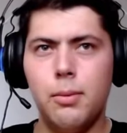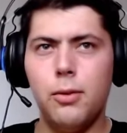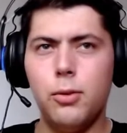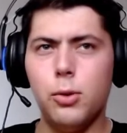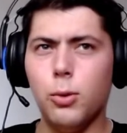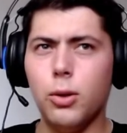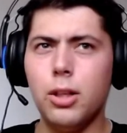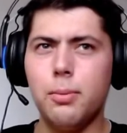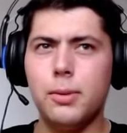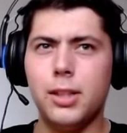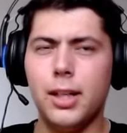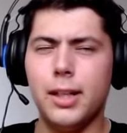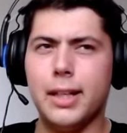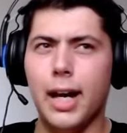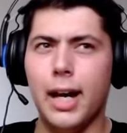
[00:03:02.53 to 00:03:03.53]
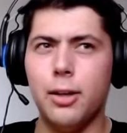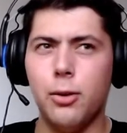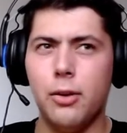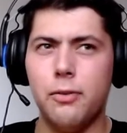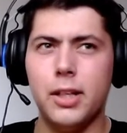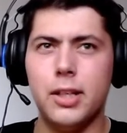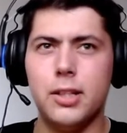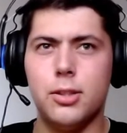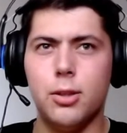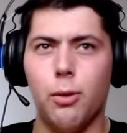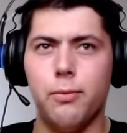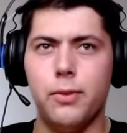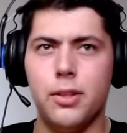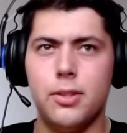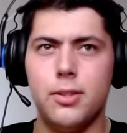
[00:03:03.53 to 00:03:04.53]
if you wanna betray Kaido, I think it's
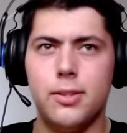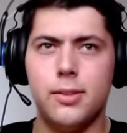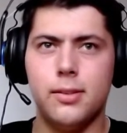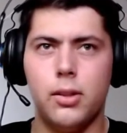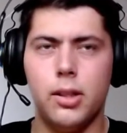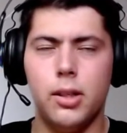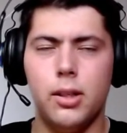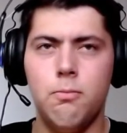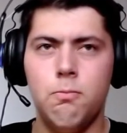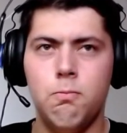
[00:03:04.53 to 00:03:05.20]
obvious. Okay.